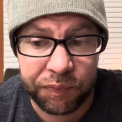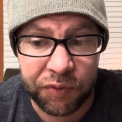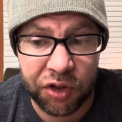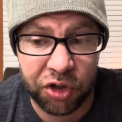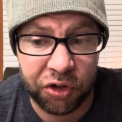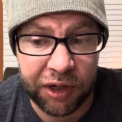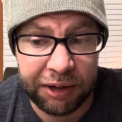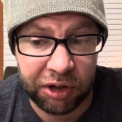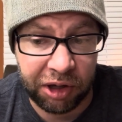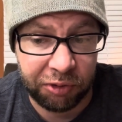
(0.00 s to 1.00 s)

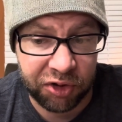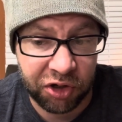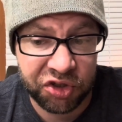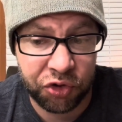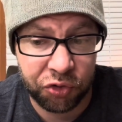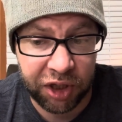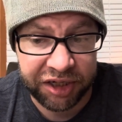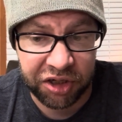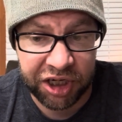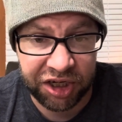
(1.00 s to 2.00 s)
I would also
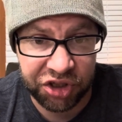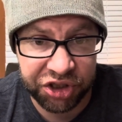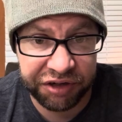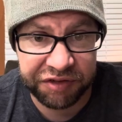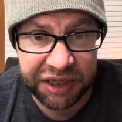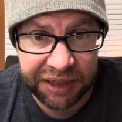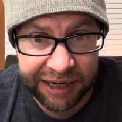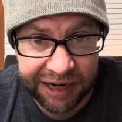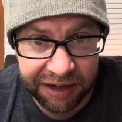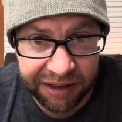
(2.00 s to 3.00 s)
like kind of shift in and
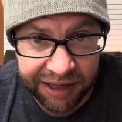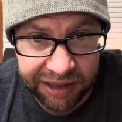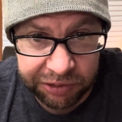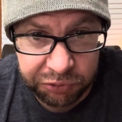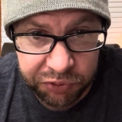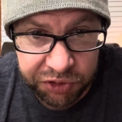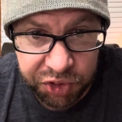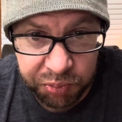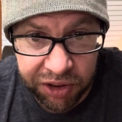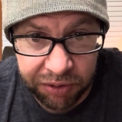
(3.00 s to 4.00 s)
out of that. That was
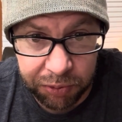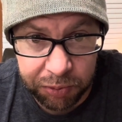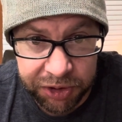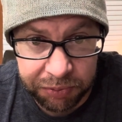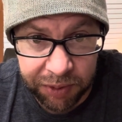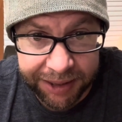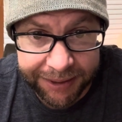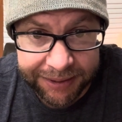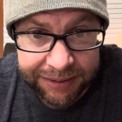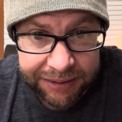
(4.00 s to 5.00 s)
probably
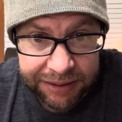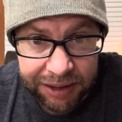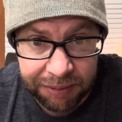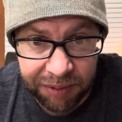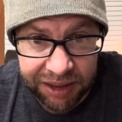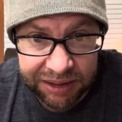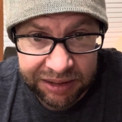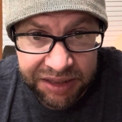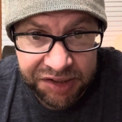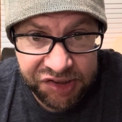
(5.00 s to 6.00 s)
my
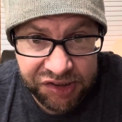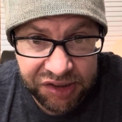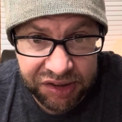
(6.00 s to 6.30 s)
least